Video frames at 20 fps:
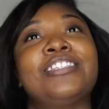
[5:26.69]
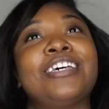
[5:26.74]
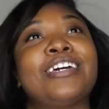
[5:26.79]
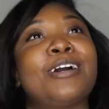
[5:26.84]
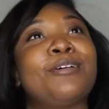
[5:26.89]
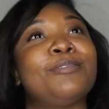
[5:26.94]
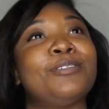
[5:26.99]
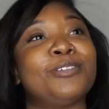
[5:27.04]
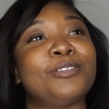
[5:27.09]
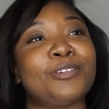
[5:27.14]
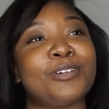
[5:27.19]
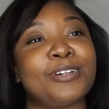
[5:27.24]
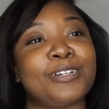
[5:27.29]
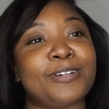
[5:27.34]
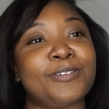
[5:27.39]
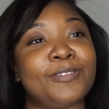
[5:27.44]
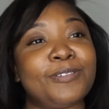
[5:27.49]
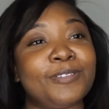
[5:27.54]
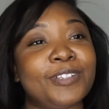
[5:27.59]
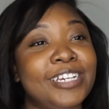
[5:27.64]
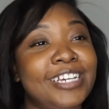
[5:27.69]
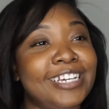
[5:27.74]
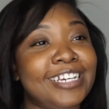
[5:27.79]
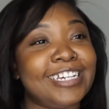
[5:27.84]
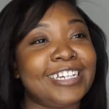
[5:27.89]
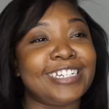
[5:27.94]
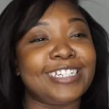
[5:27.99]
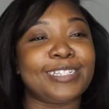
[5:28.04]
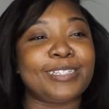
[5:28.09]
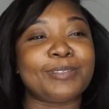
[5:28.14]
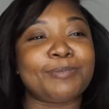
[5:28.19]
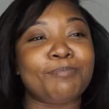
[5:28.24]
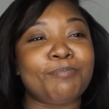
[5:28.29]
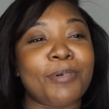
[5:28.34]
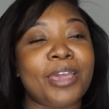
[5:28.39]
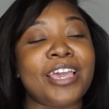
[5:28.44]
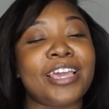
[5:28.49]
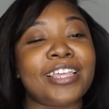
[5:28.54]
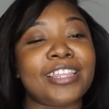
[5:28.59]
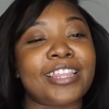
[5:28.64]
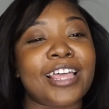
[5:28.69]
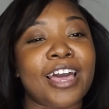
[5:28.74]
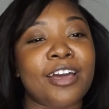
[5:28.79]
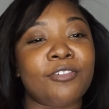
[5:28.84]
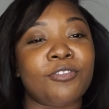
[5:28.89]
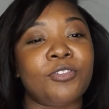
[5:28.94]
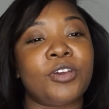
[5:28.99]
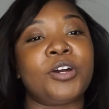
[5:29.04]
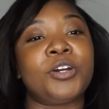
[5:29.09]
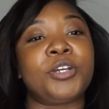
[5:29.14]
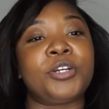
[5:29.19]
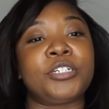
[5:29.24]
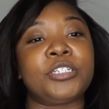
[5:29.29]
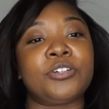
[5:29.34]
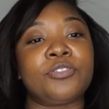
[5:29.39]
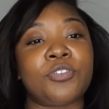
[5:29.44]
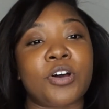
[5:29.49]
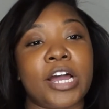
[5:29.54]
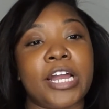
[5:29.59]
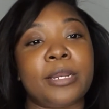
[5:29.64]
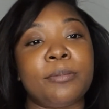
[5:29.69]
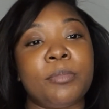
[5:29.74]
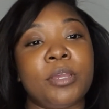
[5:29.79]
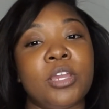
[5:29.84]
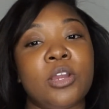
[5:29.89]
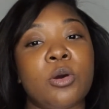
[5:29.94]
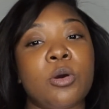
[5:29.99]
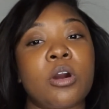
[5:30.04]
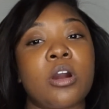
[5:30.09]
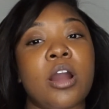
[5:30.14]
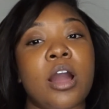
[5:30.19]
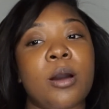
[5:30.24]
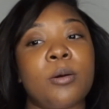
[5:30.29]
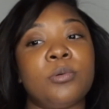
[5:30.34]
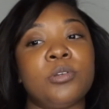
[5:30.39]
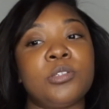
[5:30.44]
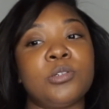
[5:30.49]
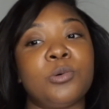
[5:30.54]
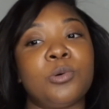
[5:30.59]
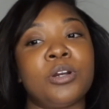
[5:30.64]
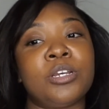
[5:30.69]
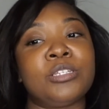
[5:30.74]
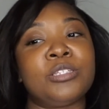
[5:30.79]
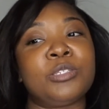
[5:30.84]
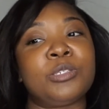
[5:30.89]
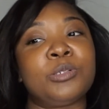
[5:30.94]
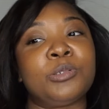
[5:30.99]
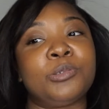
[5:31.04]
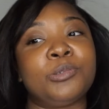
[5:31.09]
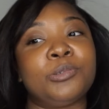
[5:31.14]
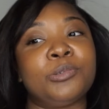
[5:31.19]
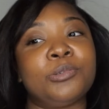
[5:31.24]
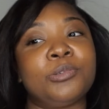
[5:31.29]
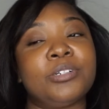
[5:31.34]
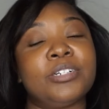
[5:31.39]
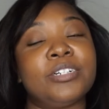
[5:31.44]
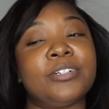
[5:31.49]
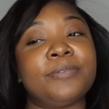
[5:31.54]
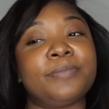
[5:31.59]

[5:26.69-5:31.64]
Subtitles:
Like, I was either gonna make that failure define me, or I was going to,